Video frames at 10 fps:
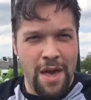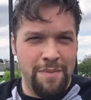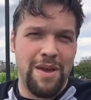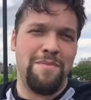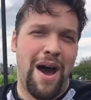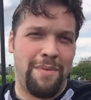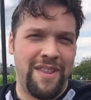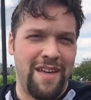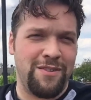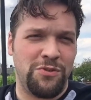Me and Bob and
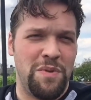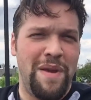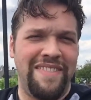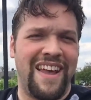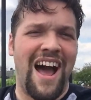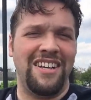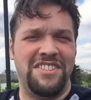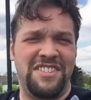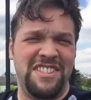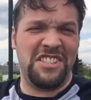the others, we made the
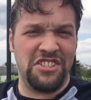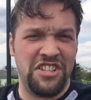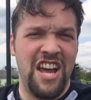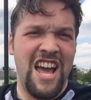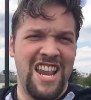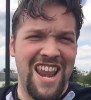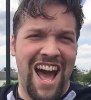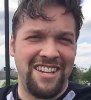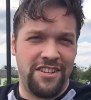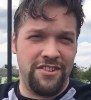conscious decision
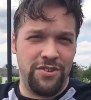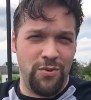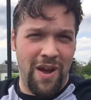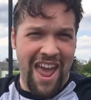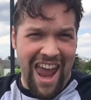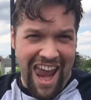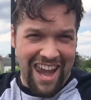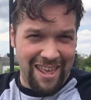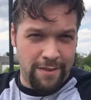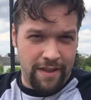not to do
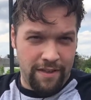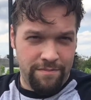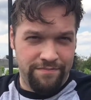anything.